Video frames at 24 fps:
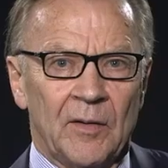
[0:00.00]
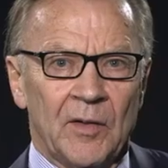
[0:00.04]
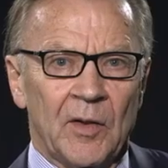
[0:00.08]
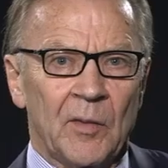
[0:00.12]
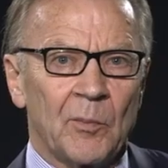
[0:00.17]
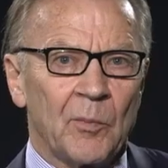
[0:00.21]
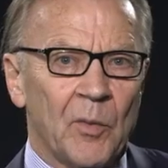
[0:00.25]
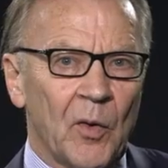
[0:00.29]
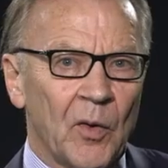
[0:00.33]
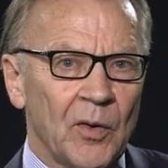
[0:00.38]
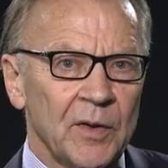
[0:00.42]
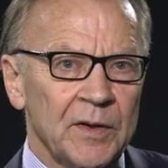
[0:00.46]
The
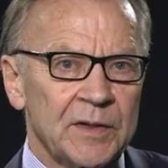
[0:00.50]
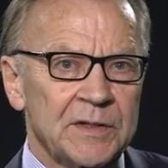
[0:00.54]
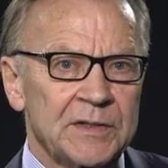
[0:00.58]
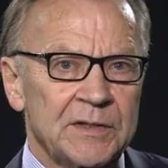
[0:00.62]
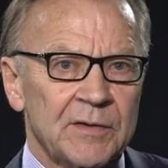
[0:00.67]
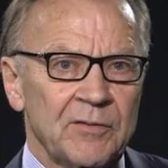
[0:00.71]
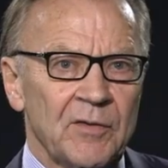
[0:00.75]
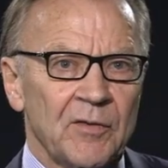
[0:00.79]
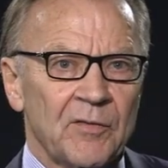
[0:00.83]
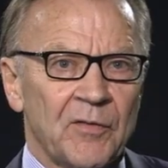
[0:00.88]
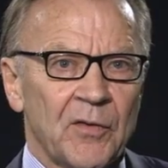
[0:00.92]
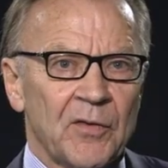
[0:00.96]
importance
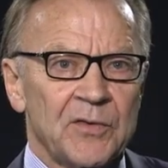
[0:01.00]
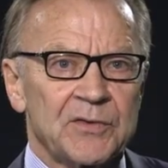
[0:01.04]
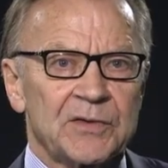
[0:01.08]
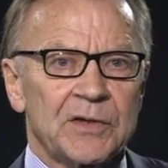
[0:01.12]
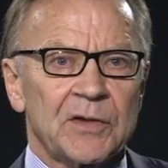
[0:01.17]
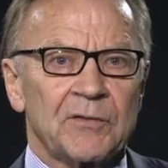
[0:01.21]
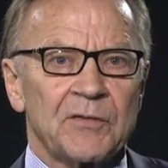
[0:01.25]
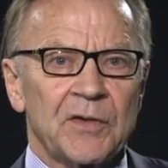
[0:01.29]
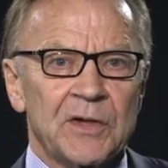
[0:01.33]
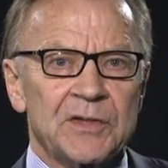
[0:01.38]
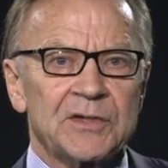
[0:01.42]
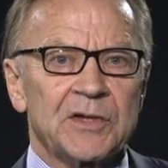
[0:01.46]
of the
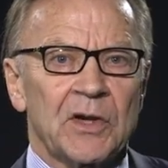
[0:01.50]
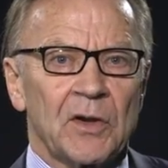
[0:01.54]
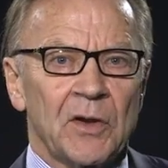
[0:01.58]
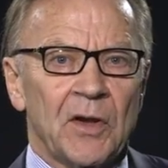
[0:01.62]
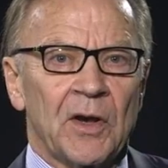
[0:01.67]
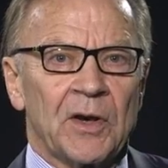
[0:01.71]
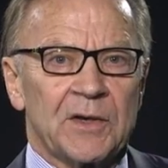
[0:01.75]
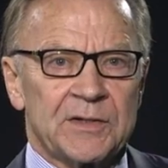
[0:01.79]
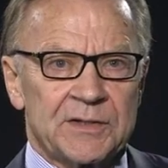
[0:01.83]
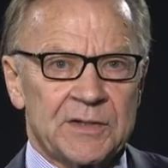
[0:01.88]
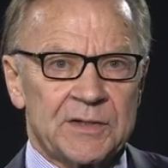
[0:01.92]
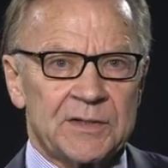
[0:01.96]
first of these
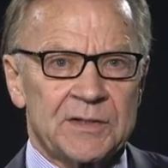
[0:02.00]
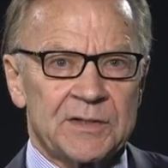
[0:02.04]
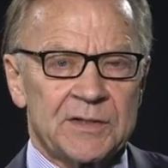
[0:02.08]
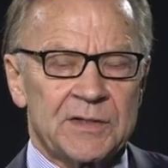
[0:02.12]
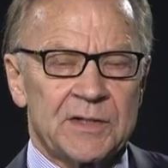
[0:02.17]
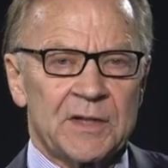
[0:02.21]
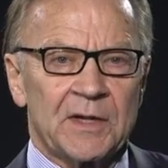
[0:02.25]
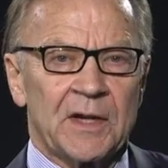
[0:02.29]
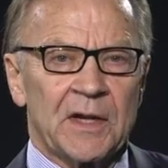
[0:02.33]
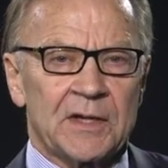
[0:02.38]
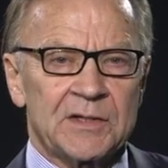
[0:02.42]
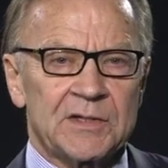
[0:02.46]
clauses,
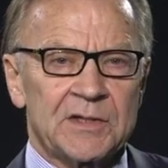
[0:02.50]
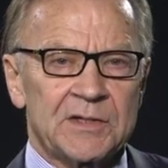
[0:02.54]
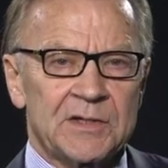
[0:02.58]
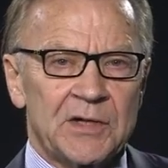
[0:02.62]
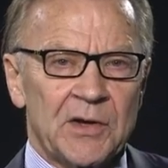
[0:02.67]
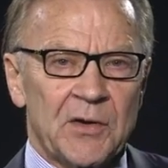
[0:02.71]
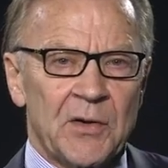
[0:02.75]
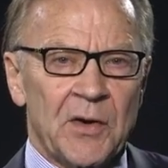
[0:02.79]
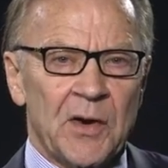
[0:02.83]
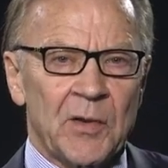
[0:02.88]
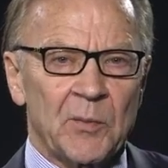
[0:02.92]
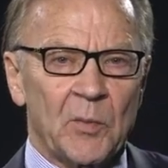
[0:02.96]
the
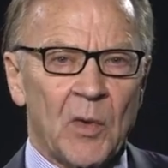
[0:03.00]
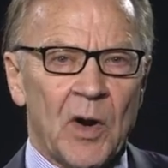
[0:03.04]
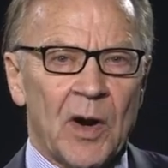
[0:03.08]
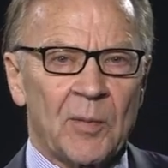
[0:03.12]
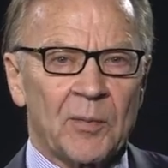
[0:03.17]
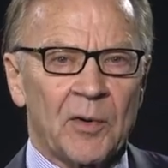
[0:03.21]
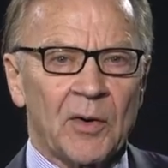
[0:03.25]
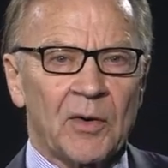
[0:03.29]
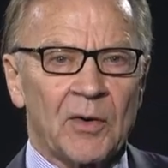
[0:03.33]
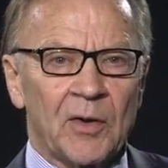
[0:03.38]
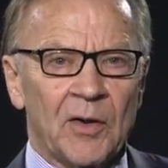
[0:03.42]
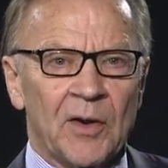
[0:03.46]
Necessary and
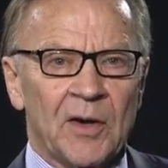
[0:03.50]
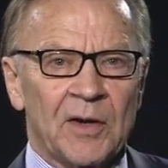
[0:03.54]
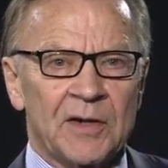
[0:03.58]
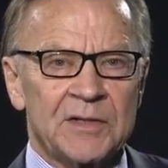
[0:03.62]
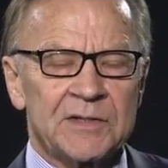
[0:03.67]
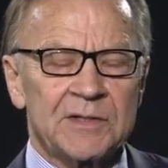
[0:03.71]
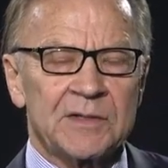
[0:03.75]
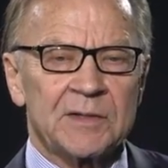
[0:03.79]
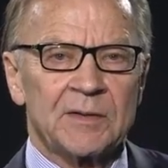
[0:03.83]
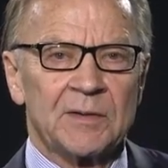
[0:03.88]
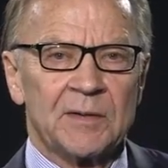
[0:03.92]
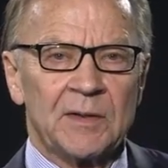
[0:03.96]
Proper
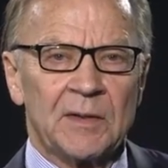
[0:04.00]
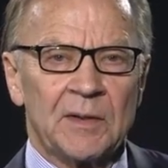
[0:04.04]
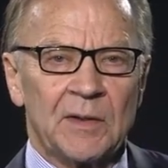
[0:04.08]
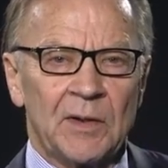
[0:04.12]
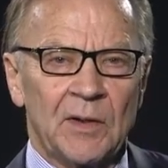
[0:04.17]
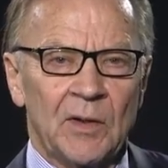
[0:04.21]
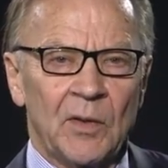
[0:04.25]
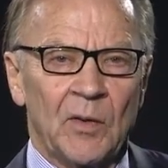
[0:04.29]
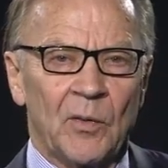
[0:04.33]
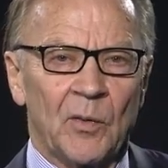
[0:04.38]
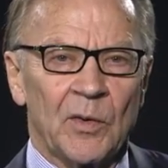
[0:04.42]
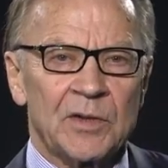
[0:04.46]
Clause,
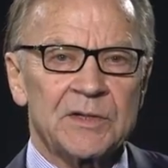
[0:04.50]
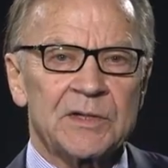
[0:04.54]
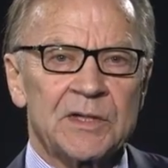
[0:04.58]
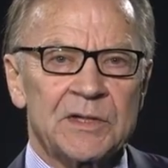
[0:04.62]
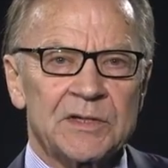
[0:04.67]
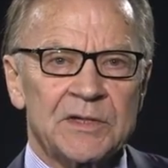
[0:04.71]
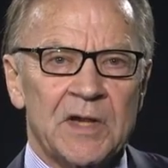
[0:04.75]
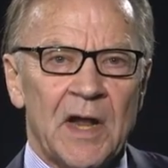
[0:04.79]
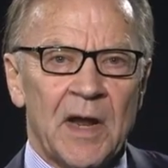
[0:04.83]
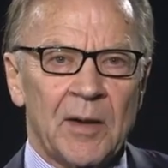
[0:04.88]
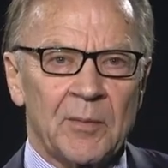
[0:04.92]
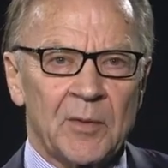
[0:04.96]
was
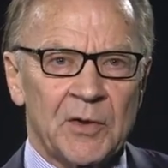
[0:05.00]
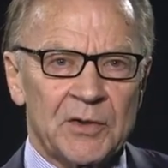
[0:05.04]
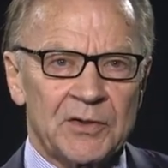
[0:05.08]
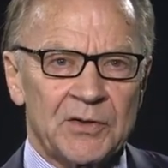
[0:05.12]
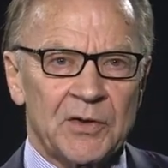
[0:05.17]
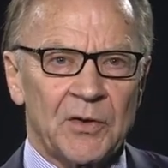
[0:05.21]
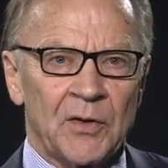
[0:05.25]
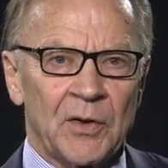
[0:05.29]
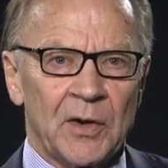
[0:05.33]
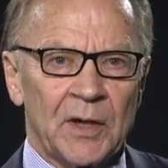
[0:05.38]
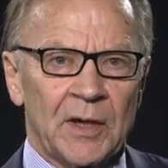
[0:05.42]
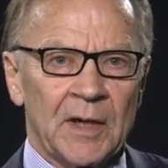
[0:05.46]

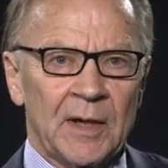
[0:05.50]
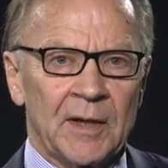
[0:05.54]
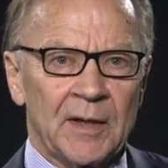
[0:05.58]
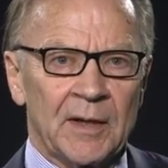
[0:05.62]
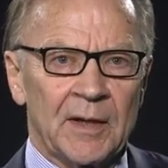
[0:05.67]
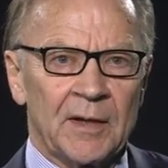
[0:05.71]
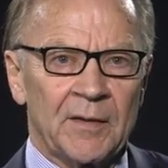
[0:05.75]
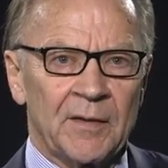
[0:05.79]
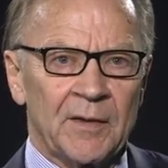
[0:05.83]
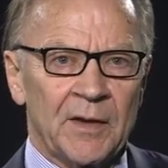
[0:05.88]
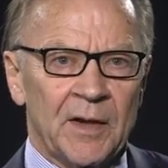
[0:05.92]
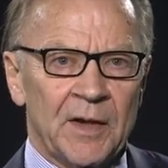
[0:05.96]
established early
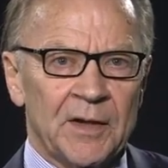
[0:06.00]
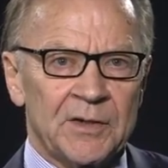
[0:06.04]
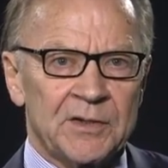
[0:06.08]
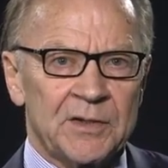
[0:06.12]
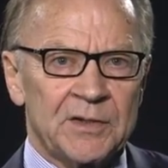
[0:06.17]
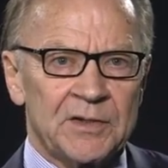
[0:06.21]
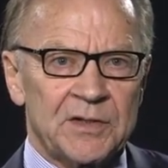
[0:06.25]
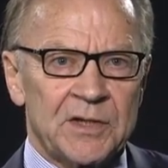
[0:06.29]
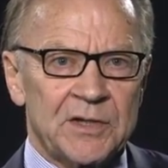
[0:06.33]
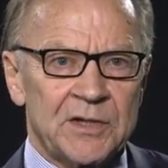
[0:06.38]
in the nation's